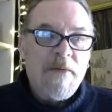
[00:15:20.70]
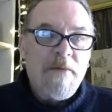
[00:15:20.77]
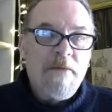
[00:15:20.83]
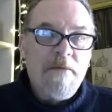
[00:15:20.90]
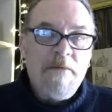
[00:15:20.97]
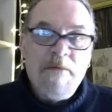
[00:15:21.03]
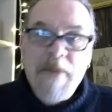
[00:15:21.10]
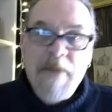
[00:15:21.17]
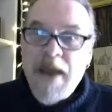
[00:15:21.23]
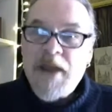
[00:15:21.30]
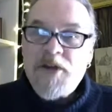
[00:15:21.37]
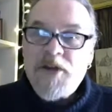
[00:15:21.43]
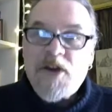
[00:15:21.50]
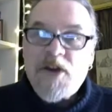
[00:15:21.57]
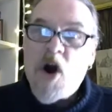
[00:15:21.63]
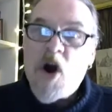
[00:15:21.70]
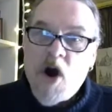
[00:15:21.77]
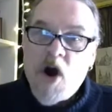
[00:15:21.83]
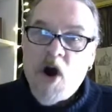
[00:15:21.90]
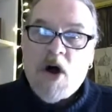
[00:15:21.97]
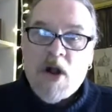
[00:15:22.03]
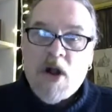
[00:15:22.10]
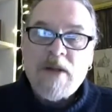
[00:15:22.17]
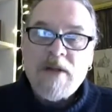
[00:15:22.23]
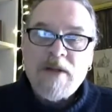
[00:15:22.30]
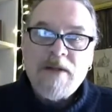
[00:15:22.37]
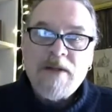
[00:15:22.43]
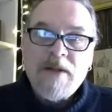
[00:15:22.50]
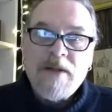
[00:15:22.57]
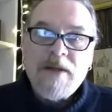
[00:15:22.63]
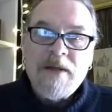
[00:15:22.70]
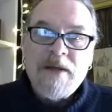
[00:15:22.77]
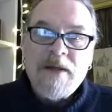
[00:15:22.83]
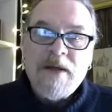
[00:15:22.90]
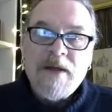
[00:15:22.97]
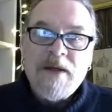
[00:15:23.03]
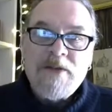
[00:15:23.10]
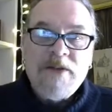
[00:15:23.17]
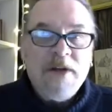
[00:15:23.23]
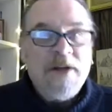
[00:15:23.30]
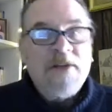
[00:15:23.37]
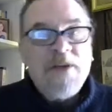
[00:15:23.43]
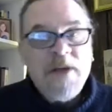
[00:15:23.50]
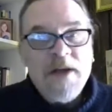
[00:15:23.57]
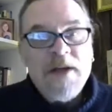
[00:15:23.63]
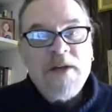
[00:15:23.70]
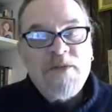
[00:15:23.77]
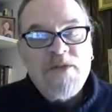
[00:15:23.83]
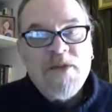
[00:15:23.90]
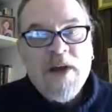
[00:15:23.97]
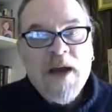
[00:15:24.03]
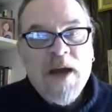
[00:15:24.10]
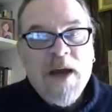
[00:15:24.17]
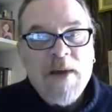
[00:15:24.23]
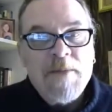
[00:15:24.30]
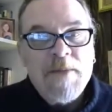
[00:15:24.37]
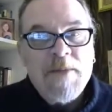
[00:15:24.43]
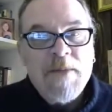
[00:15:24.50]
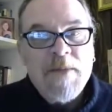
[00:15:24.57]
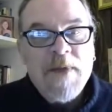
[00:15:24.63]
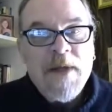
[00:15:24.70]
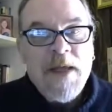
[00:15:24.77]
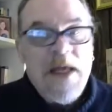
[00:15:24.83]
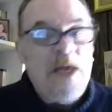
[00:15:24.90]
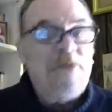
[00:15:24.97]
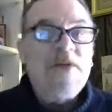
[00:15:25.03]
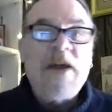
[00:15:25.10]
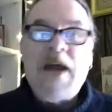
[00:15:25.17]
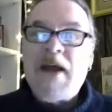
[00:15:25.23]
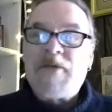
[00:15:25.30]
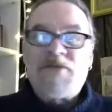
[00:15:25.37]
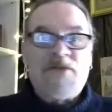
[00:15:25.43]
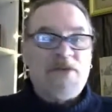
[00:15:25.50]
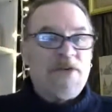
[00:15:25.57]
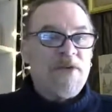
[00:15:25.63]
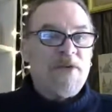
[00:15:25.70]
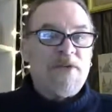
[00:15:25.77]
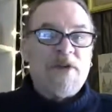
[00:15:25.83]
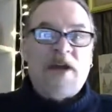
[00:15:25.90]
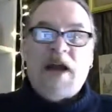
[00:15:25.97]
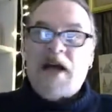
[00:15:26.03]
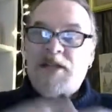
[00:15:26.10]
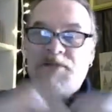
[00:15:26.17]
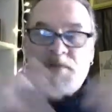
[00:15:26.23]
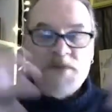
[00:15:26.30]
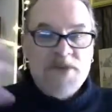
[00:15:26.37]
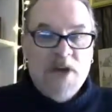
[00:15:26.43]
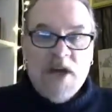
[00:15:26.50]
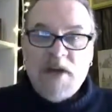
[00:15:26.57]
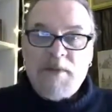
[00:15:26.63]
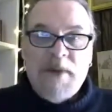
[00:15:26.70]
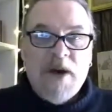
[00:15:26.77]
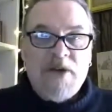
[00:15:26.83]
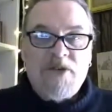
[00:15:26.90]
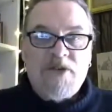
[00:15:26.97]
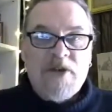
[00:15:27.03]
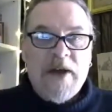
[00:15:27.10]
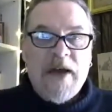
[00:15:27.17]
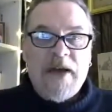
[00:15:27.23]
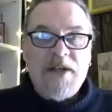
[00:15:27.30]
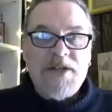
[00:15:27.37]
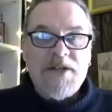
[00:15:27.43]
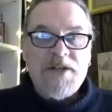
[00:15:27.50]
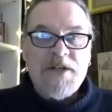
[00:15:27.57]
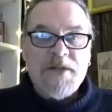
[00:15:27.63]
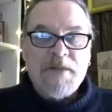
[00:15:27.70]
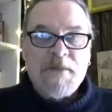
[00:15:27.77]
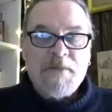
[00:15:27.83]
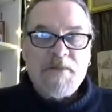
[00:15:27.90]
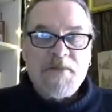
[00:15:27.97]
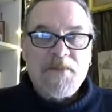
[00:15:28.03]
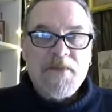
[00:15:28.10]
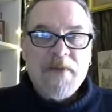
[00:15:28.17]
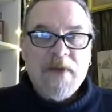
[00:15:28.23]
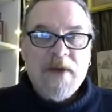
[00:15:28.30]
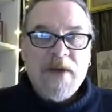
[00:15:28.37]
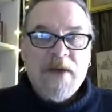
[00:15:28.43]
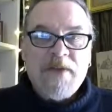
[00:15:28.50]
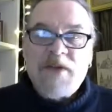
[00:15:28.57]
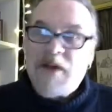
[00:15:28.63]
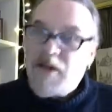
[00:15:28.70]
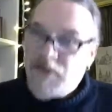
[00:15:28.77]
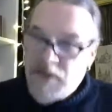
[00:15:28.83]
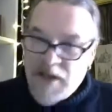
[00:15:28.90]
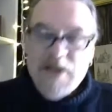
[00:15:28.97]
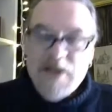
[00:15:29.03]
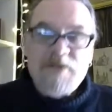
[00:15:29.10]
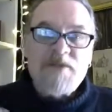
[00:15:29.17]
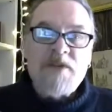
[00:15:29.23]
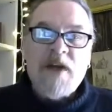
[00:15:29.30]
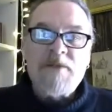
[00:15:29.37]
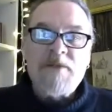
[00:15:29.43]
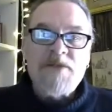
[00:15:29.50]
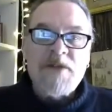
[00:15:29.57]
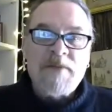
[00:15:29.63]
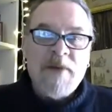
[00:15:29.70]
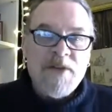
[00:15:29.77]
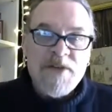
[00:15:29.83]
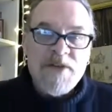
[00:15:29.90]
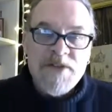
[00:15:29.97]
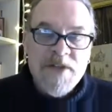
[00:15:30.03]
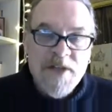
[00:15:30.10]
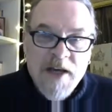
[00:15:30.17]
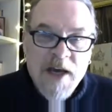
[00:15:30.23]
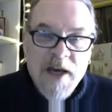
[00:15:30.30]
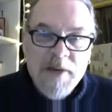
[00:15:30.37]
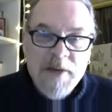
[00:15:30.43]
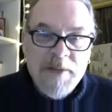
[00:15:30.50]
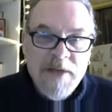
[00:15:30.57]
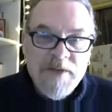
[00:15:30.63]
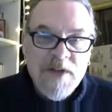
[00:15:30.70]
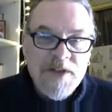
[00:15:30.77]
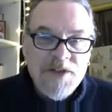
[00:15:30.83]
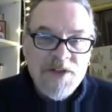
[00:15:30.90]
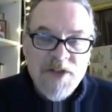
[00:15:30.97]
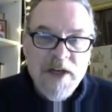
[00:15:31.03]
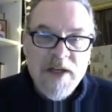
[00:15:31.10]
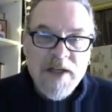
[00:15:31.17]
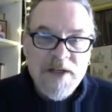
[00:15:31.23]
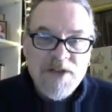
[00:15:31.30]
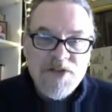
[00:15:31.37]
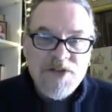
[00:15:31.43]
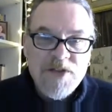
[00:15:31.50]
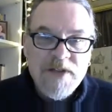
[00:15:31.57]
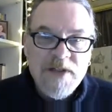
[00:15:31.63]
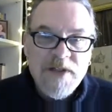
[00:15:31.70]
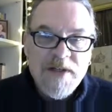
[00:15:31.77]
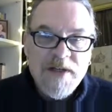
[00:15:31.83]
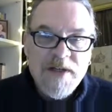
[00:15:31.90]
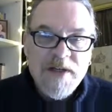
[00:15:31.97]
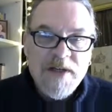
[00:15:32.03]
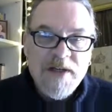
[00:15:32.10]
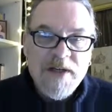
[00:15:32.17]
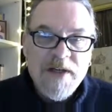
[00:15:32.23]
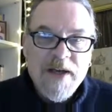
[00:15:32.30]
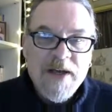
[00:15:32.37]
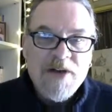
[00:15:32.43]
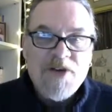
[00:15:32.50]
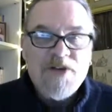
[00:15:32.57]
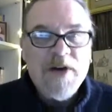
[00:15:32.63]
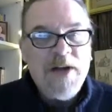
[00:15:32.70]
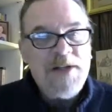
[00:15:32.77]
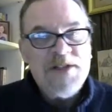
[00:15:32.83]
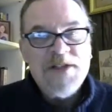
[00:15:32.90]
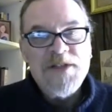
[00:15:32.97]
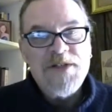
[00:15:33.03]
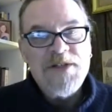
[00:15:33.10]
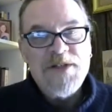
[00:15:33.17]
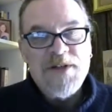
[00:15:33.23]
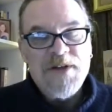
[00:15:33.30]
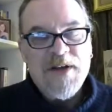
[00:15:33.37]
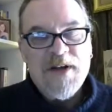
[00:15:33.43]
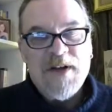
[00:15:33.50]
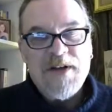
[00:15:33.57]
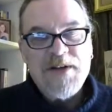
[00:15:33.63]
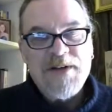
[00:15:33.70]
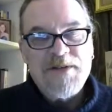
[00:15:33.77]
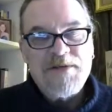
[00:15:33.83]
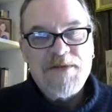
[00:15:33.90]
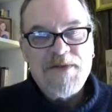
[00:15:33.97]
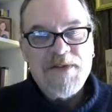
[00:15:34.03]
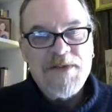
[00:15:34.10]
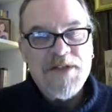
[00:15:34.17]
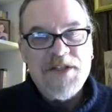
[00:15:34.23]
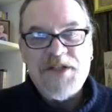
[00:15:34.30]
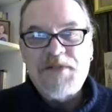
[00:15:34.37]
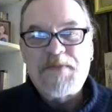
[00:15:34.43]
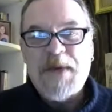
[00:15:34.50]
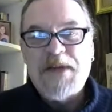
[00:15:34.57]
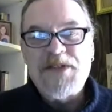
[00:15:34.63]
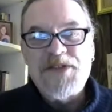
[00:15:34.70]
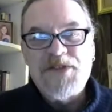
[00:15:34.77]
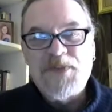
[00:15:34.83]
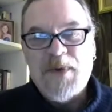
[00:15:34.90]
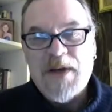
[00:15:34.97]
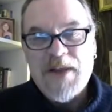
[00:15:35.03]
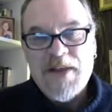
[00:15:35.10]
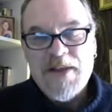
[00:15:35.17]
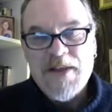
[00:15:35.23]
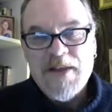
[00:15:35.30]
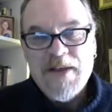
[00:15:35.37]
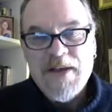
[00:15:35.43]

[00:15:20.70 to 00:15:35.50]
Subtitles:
make the call that at the end of time, even after the gospel's all about grace, that at the end of time somehow there's an economy of exchange, and grace is dispensed with.